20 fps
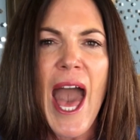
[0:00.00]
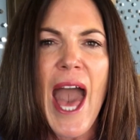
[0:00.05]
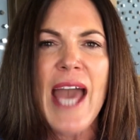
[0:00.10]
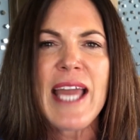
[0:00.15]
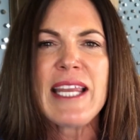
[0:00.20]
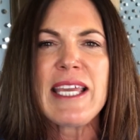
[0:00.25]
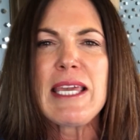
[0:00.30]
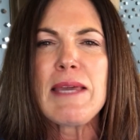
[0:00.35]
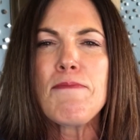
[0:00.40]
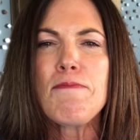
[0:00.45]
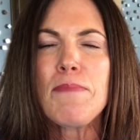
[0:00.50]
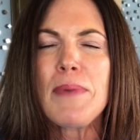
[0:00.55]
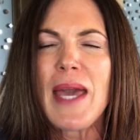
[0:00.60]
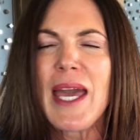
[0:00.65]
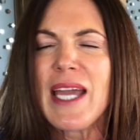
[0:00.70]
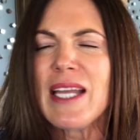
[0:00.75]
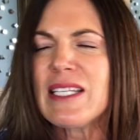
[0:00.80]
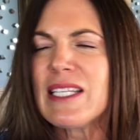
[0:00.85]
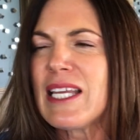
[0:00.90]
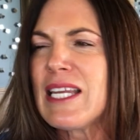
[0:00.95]
And he
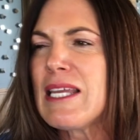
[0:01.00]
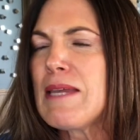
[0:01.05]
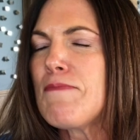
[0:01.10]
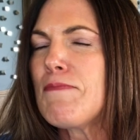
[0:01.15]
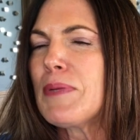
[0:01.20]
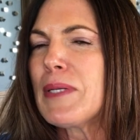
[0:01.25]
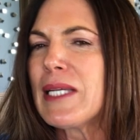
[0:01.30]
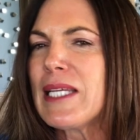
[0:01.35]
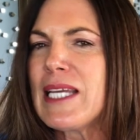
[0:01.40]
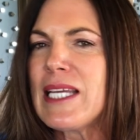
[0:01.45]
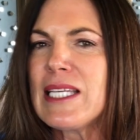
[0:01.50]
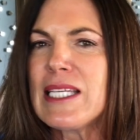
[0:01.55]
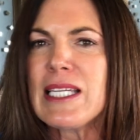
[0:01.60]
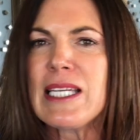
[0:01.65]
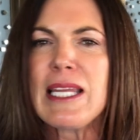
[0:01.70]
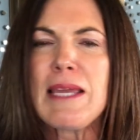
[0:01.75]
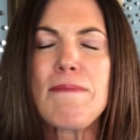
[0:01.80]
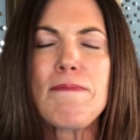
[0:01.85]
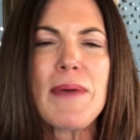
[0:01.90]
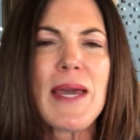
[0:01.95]
begged and he pleaded
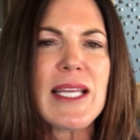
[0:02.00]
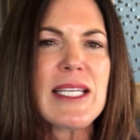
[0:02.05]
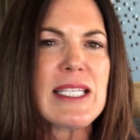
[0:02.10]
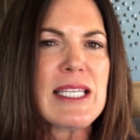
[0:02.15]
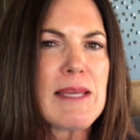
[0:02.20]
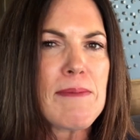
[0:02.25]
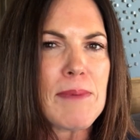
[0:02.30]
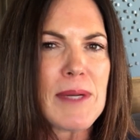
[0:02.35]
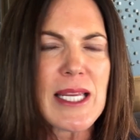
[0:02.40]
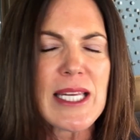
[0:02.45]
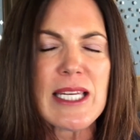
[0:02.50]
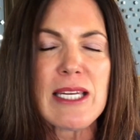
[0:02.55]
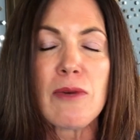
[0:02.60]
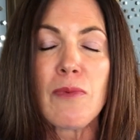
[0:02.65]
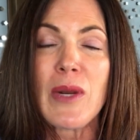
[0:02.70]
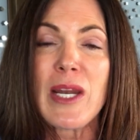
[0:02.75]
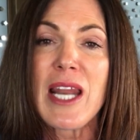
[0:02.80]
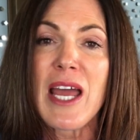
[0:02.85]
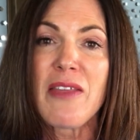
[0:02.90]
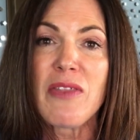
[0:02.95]
and he begged and he pleaded. And
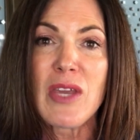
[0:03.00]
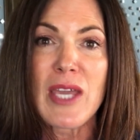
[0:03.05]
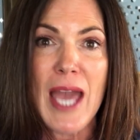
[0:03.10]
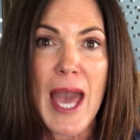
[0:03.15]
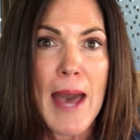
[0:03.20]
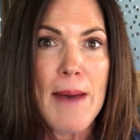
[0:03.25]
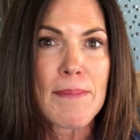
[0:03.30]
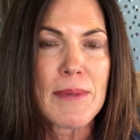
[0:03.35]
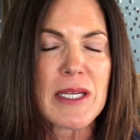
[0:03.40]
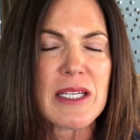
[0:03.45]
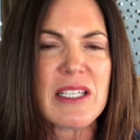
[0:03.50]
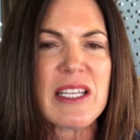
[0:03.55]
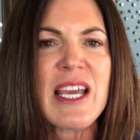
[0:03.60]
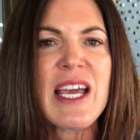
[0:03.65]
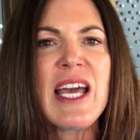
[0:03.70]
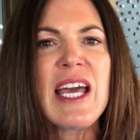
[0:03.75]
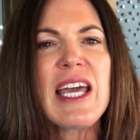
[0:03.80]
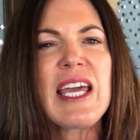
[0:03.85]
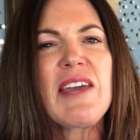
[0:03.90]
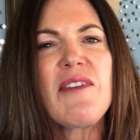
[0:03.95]
when nothing happened,
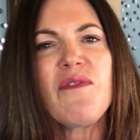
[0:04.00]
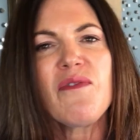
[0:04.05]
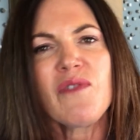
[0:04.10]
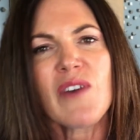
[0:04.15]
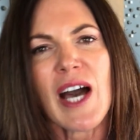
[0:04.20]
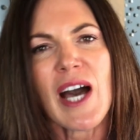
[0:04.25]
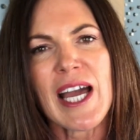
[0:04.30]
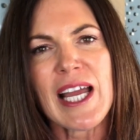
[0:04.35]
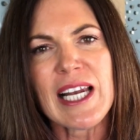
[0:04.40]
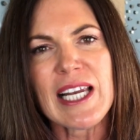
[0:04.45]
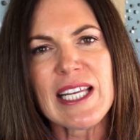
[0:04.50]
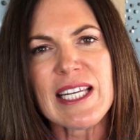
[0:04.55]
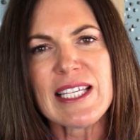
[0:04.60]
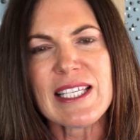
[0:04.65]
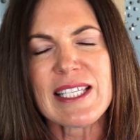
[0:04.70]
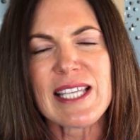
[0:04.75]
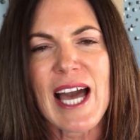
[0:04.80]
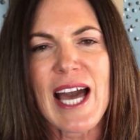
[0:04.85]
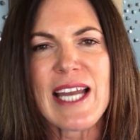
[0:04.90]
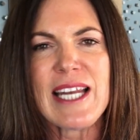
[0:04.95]
he finally
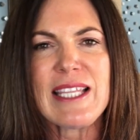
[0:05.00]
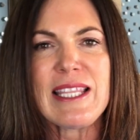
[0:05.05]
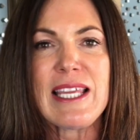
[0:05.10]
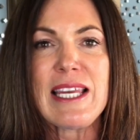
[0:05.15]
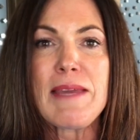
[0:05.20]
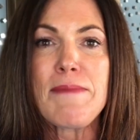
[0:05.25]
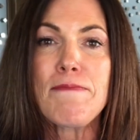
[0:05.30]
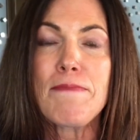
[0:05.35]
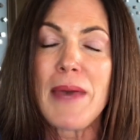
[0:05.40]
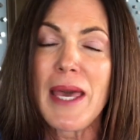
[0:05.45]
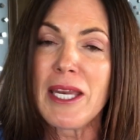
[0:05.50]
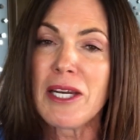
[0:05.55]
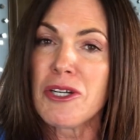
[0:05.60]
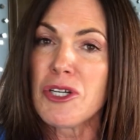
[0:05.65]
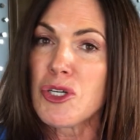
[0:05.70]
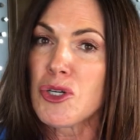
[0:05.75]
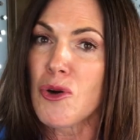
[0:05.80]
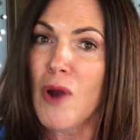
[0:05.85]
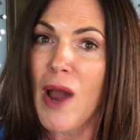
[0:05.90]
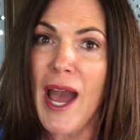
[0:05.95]
decided that he better
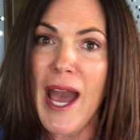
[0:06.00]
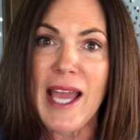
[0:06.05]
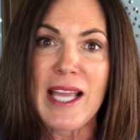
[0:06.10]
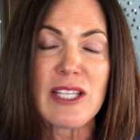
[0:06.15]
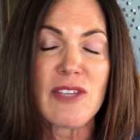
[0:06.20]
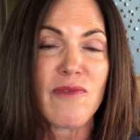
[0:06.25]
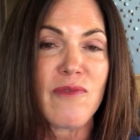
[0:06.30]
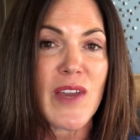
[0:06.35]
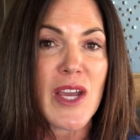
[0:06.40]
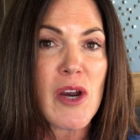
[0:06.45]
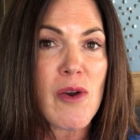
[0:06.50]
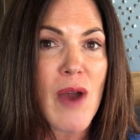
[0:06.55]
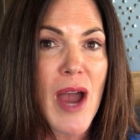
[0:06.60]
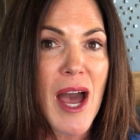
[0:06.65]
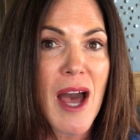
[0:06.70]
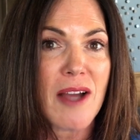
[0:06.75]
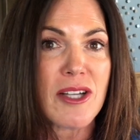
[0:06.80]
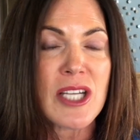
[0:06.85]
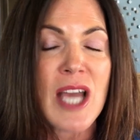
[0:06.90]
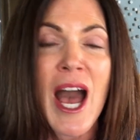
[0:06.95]
try to figure
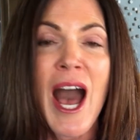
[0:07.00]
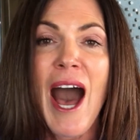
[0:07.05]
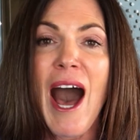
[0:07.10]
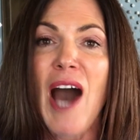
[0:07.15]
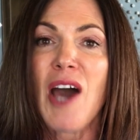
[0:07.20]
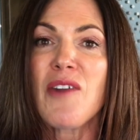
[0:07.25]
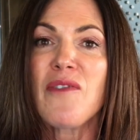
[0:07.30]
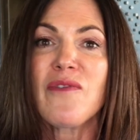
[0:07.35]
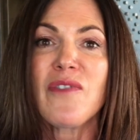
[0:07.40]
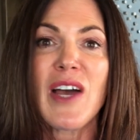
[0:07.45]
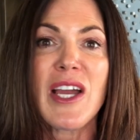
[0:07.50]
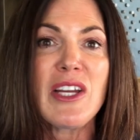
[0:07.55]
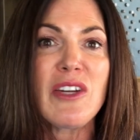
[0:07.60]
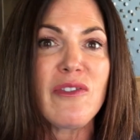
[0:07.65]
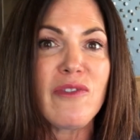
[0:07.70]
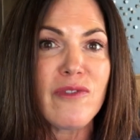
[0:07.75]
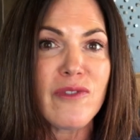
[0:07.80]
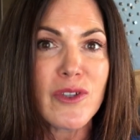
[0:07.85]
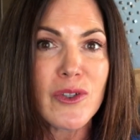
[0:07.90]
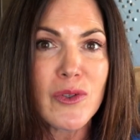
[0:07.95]
out how to find
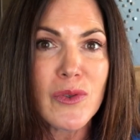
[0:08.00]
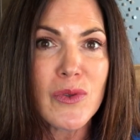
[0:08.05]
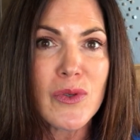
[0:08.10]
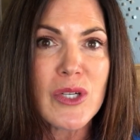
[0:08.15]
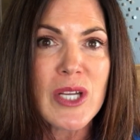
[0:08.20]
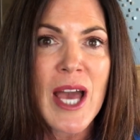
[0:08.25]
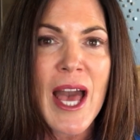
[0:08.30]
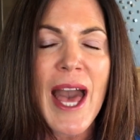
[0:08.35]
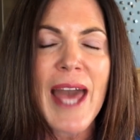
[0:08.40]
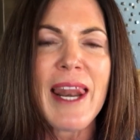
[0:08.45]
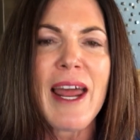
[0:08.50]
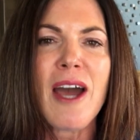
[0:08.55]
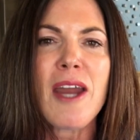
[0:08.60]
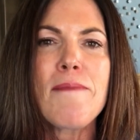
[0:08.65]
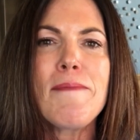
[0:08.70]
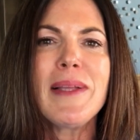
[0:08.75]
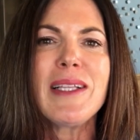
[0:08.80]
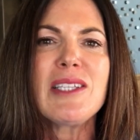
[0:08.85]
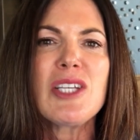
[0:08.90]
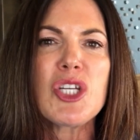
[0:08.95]
food and how to
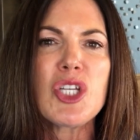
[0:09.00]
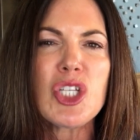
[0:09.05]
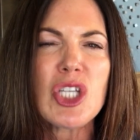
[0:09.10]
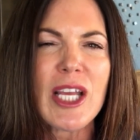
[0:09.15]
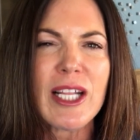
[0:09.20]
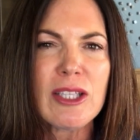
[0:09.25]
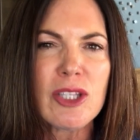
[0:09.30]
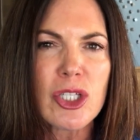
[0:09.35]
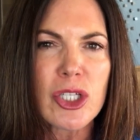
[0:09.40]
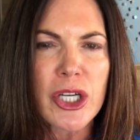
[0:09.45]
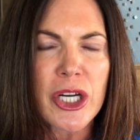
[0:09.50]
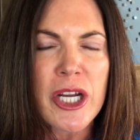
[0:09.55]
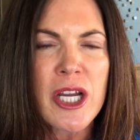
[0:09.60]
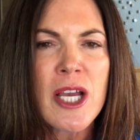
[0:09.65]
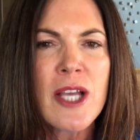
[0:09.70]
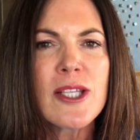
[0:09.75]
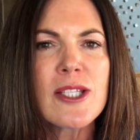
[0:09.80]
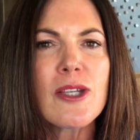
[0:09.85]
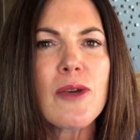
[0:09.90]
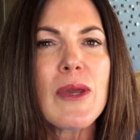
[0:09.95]
build a shelter.
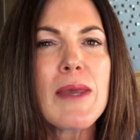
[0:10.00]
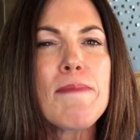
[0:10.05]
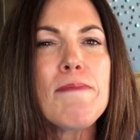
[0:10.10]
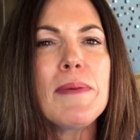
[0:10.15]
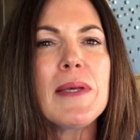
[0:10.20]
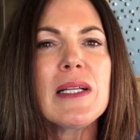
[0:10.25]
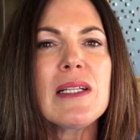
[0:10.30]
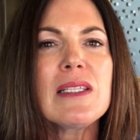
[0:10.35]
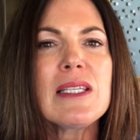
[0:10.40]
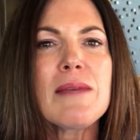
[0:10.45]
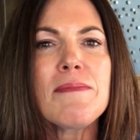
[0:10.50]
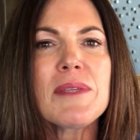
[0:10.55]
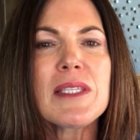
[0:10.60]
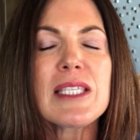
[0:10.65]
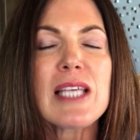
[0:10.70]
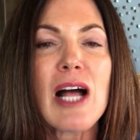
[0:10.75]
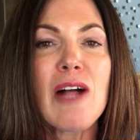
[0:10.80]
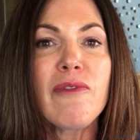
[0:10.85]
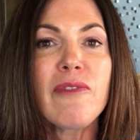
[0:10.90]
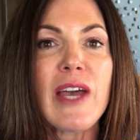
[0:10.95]
So he built
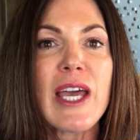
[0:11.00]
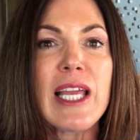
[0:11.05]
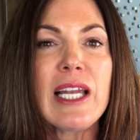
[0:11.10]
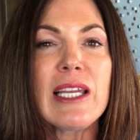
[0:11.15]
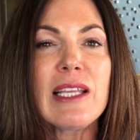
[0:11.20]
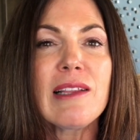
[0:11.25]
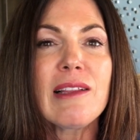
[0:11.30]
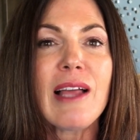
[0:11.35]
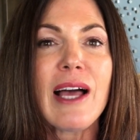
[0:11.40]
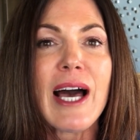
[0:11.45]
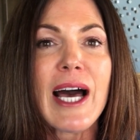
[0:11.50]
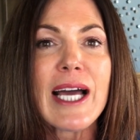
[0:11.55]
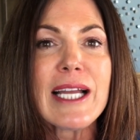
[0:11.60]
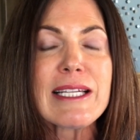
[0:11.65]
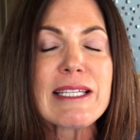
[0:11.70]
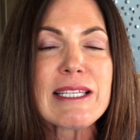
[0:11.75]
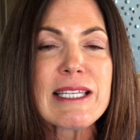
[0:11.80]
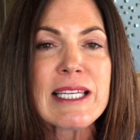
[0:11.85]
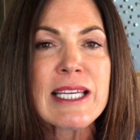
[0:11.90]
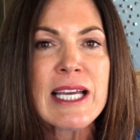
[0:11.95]
himself a little
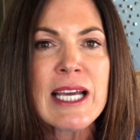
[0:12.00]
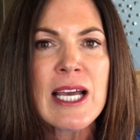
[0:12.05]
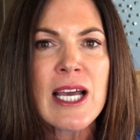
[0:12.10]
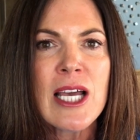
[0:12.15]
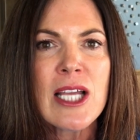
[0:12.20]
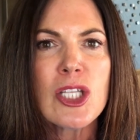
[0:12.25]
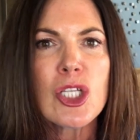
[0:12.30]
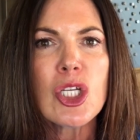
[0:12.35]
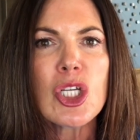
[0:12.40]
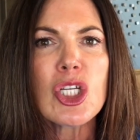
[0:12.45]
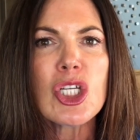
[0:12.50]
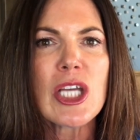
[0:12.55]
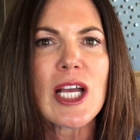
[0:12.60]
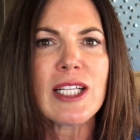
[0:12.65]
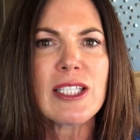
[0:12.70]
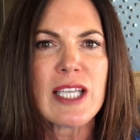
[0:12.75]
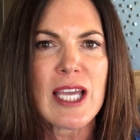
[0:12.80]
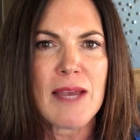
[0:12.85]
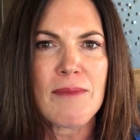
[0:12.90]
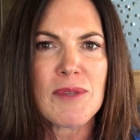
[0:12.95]
hut to
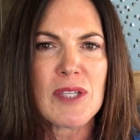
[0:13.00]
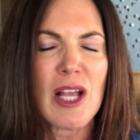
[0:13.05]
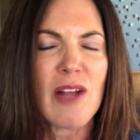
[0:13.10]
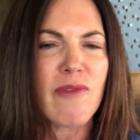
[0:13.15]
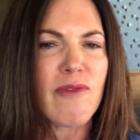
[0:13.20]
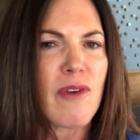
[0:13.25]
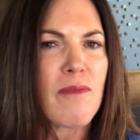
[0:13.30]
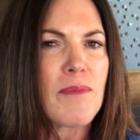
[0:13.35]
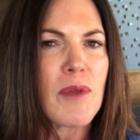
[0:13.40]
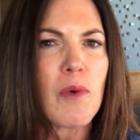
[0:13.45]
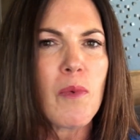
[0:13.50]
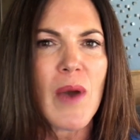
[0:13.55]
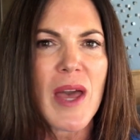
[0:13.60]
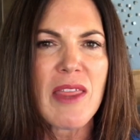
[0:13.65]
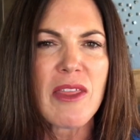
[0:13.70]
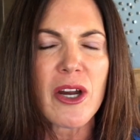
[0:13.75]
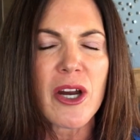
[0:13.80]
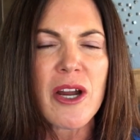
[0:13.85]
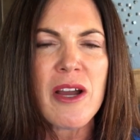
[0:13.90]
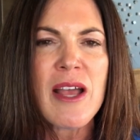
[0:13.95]
shelter himself from the
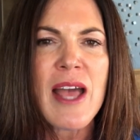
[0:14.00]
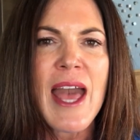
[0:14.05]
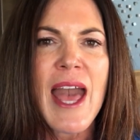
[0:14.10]
weather.